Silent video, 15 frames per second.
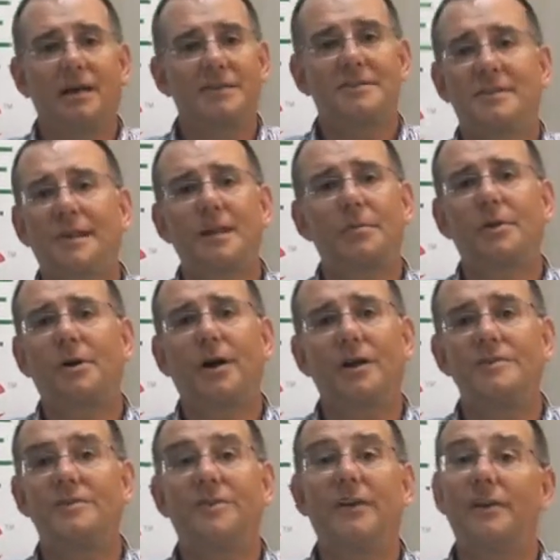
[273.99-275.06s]
setup
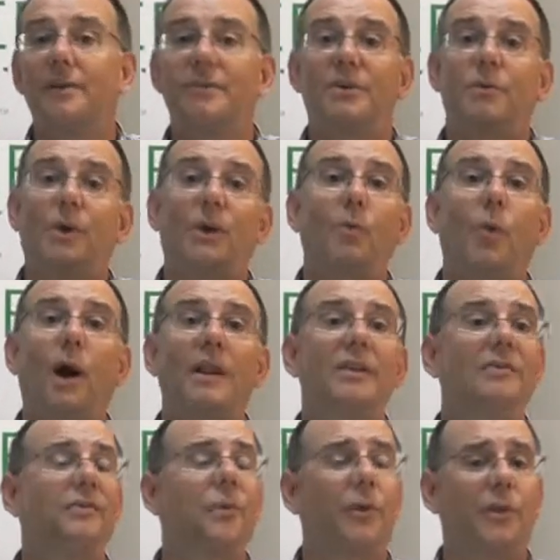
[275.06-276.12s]
costs vary between $1,000
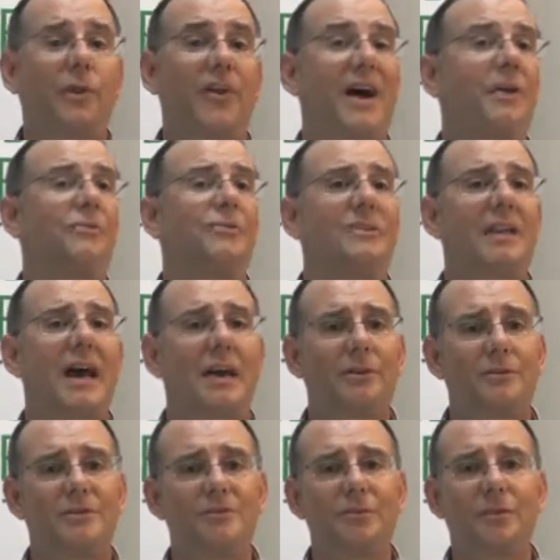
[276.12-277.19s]
and
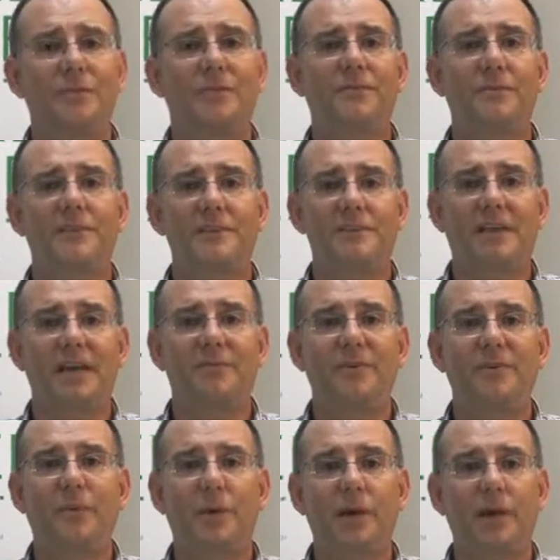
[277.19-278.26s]
$4,000 normally for this type
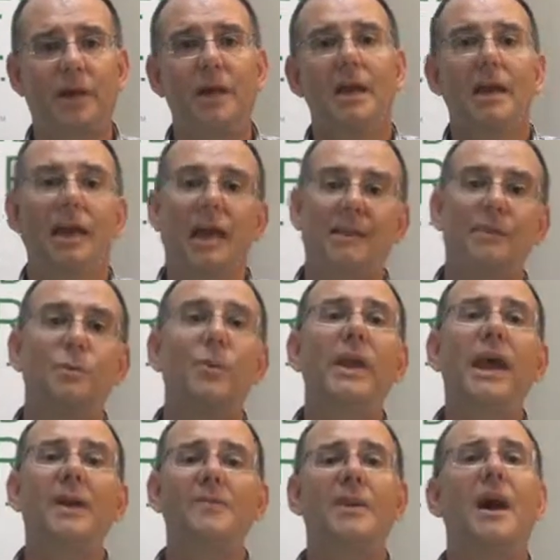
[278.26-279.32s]
of work, and then we
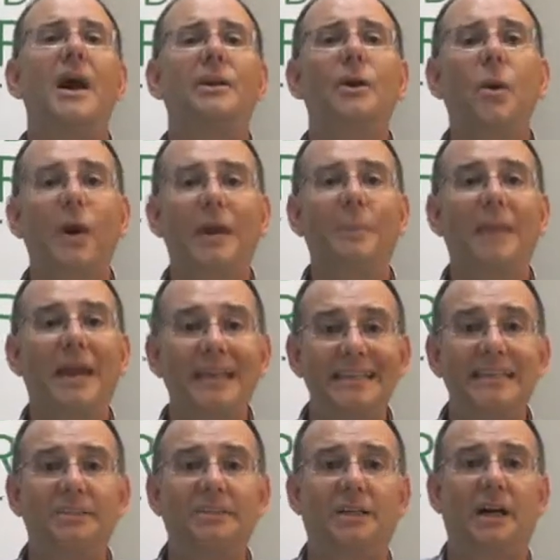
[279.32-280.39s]
have an ongoing
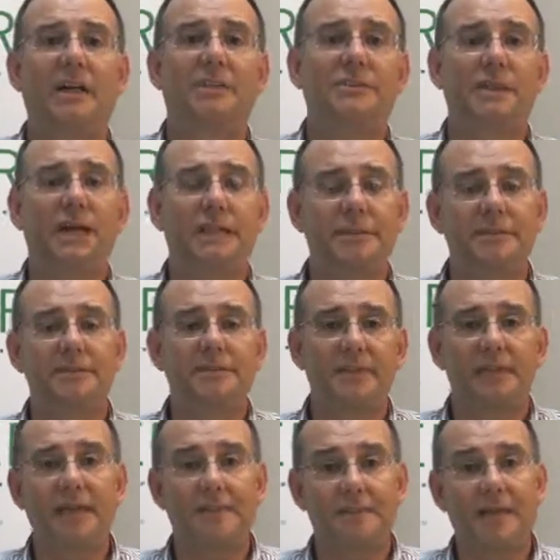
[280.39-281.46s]
maintenance contract of
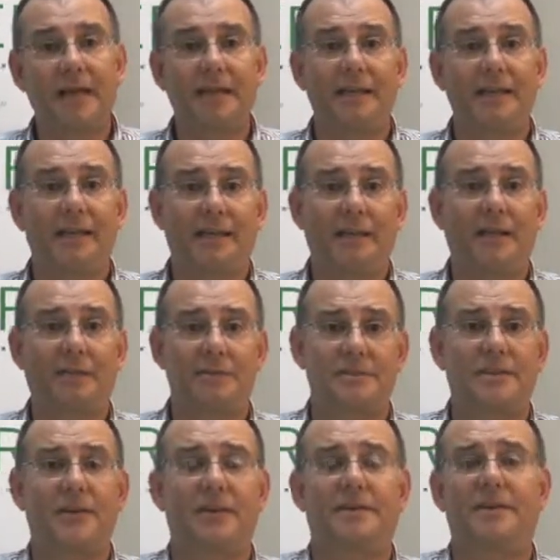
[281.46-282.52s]

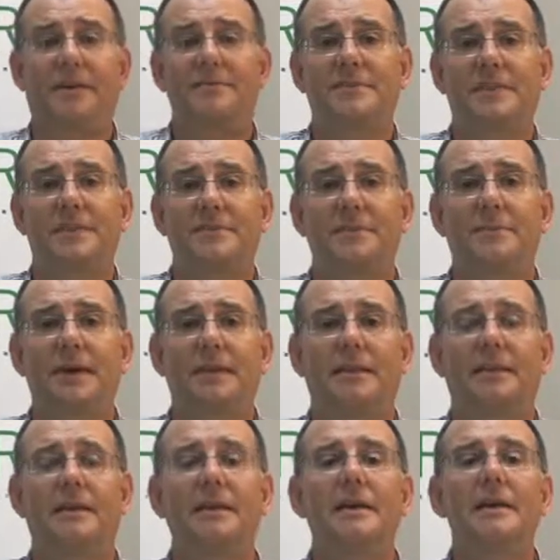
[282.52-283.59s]
$99.95 a month.